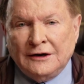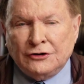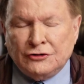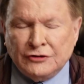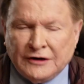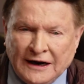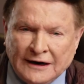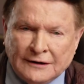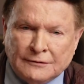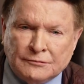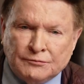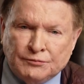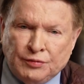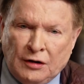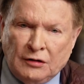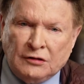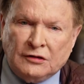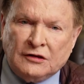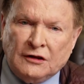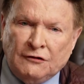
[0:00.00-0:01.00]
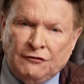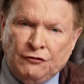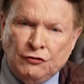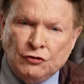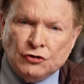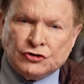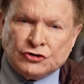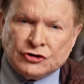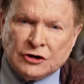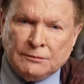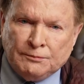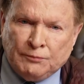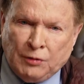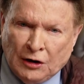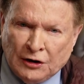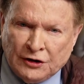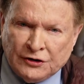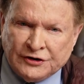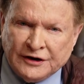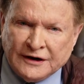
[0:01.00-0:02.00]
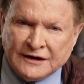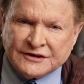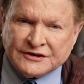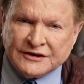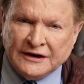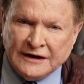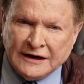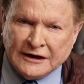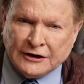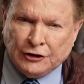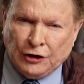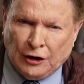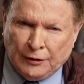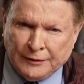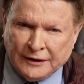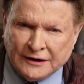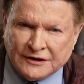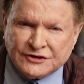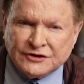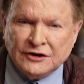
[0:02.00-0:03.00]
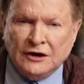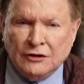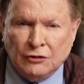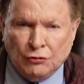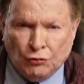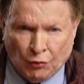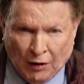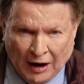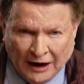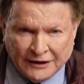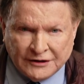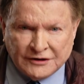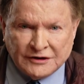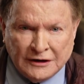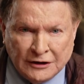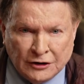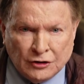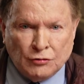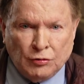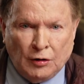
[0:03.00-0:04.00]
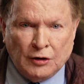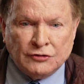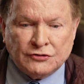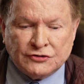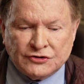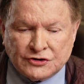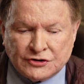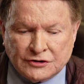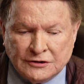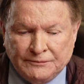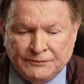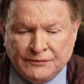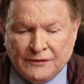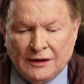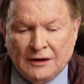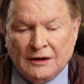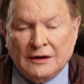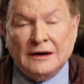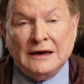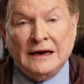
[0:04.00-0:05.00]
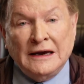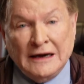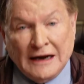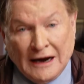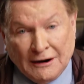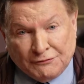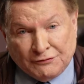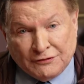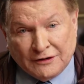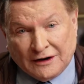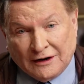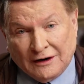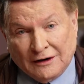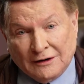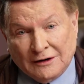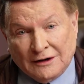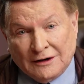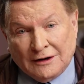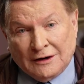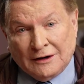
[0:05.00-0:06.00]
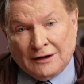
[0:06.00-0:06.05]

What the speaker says: to get both the future politics and economics right, in quotes, in Africa.